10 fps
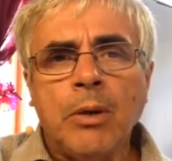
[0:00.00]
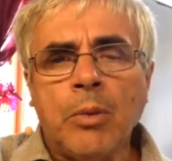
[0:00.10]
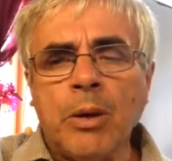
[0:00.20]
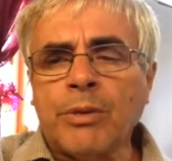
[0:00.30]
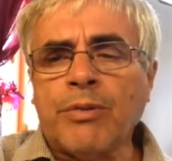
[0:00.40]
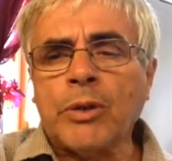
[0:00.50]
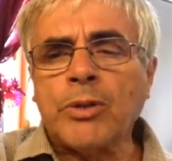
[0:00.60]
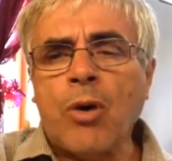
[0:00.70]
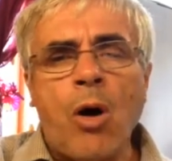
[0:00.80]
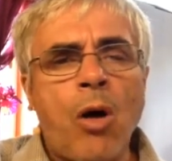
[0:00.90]
When he was
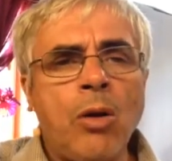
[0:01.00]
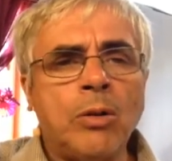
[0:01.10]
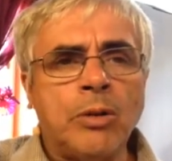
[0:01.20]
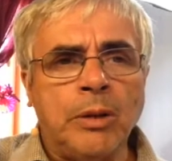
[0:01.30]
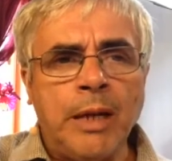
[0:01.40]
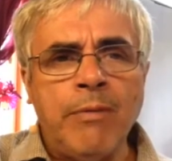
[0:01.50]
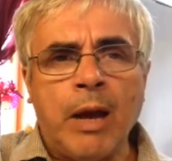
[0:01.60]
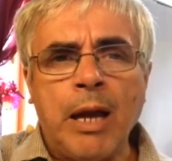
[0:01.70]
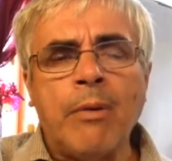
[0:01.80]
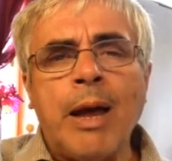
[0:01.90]
first called to leave
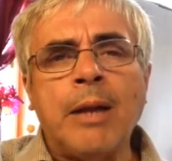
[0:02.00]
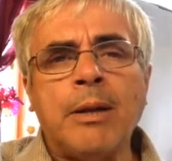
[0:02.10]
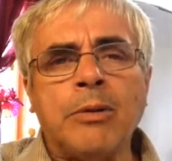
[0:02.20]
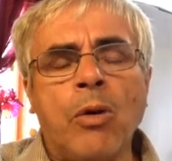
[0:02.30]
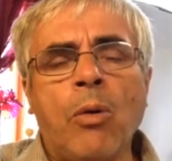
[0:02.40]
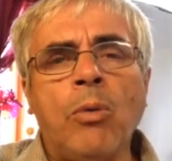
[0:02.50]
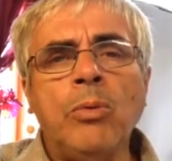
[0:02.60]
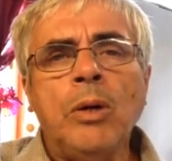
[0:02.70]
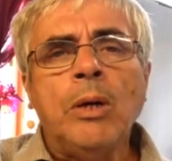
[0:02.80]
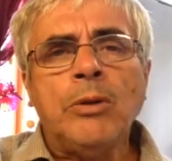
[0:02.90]
Haran and
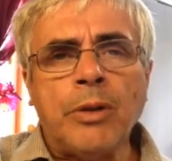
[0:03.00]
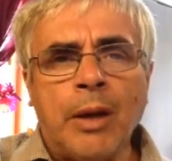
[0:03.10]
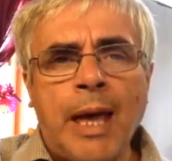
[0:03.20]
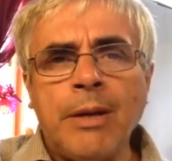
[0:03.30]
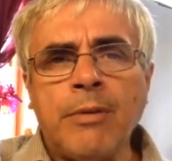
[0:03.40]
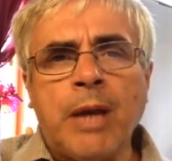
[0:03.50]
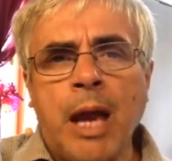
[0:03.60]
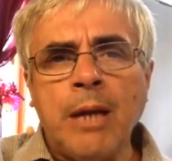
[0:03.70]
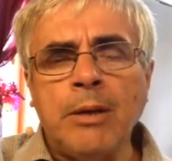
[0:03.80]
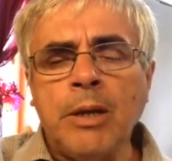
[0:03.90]
go to the land of
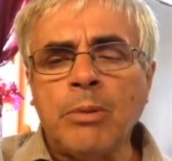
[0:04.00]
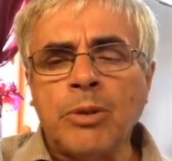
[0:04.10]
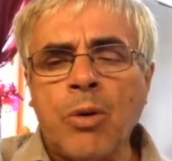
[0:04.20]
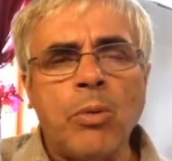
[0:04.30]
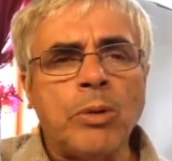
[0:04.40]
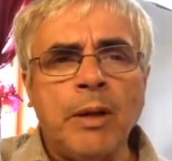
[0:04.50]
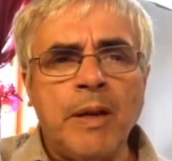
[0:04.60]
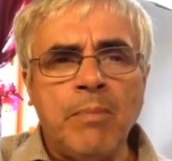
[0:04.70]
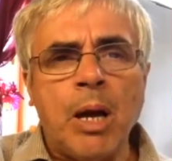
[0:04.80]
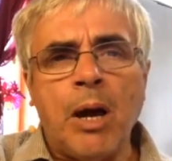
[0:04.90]
Canaan, he was told to
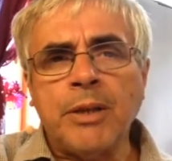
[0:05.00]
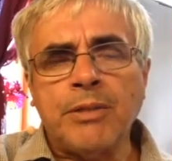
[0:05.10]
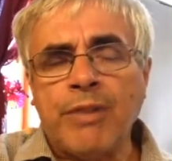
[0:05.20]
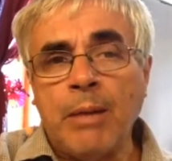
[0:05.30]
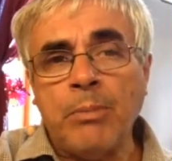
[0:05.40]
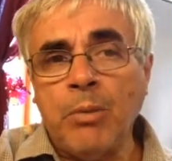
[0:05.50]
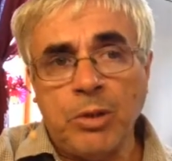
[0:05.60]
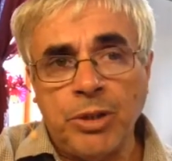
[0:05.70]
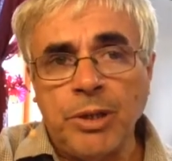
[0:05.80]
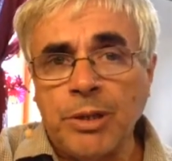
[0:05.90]
leave behind his family,
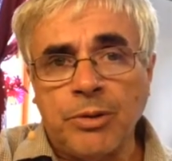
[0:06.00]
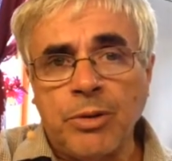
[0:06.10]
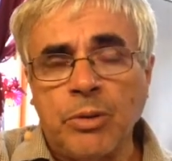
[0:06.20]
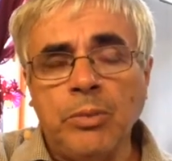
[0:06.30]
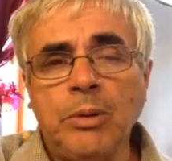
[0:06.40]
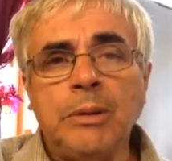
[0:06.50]
which he didn't do.